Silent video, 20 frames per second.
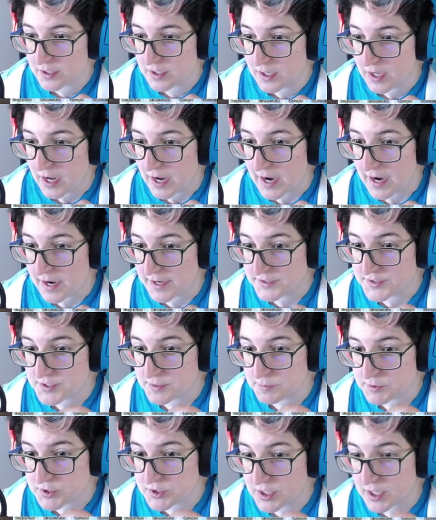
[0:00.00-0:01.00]
and
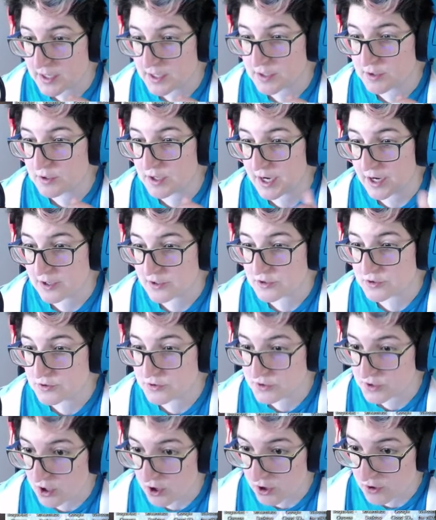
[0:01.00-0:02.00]
someone's got a character who's
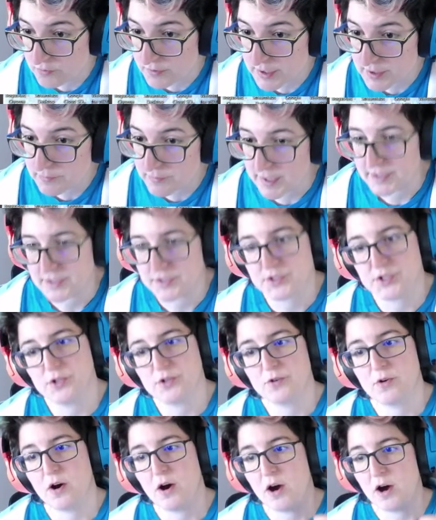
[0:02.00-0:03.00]
already rank 2.
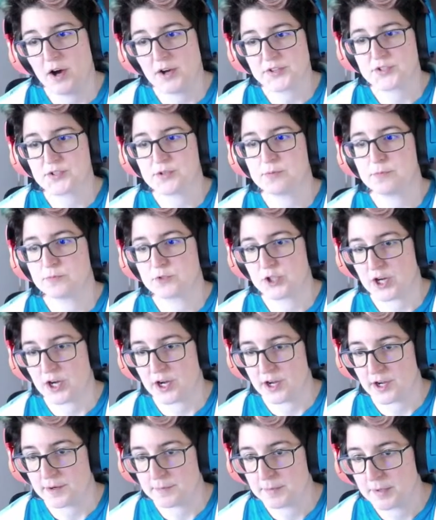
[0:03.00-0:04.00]
Awesome
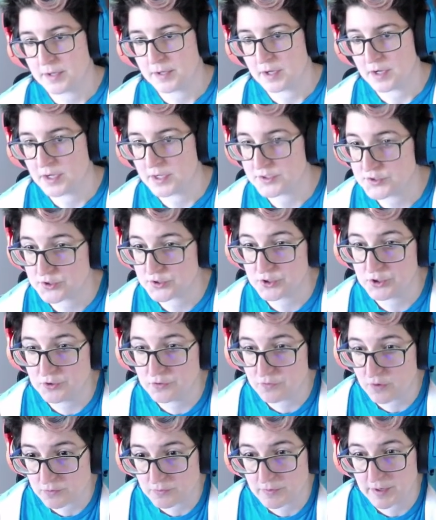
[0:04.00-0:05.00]
job. So you've
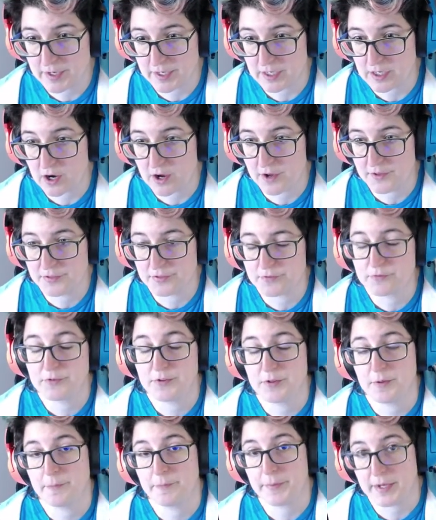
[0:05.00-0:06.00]
already gotten through
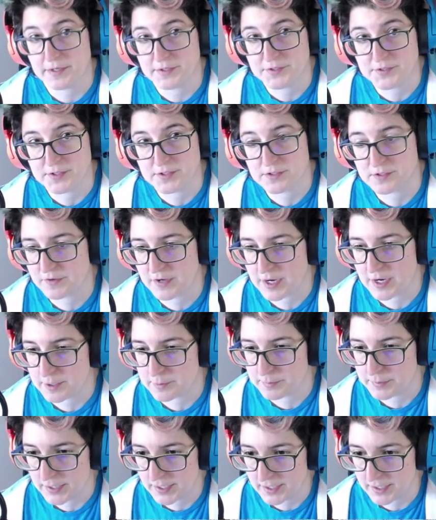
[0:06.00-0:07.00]
the basics of how to
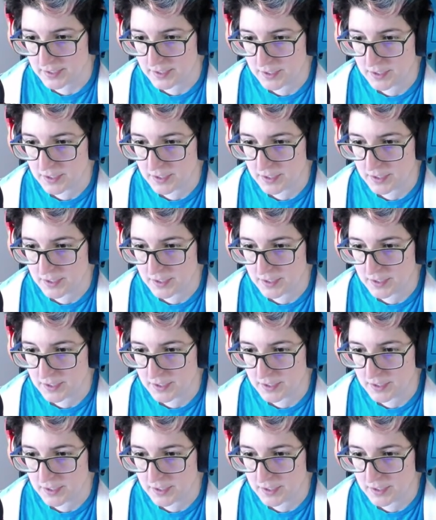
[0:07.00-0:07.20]
play.